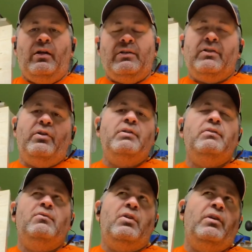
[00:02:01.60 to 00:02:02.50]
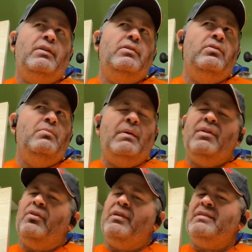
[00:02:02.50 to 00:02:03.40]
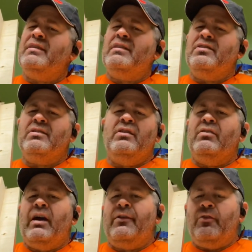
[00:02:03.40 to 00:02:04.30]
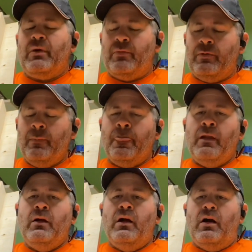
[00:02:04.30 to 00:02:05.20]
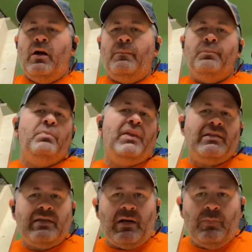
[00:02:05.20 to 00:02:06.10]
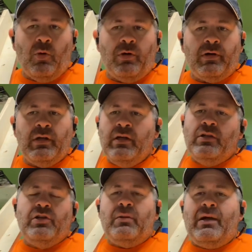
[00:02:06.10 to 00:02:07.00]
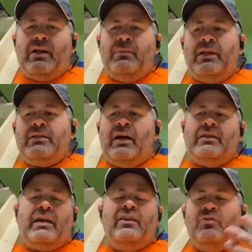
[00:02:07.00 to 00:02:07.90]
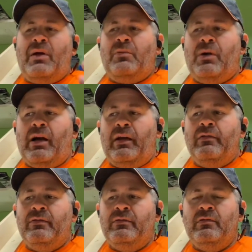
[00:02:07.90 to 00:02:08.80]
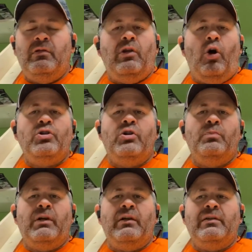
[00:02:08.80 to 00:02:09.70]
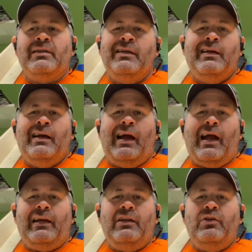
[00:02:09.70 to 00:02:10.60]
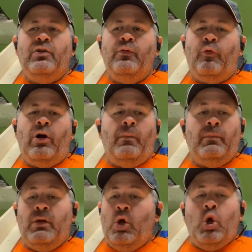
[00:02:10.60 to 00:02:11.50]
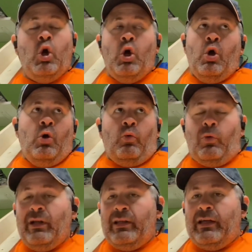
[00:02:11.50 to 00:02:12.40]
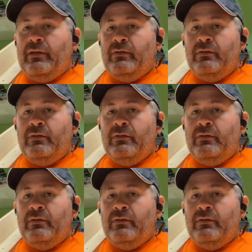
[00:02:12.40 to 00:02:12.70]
It's 32, maybe 36 inches long. I don't remember. But that's not important. You can make them any size. I just make mine larger because I can do from really,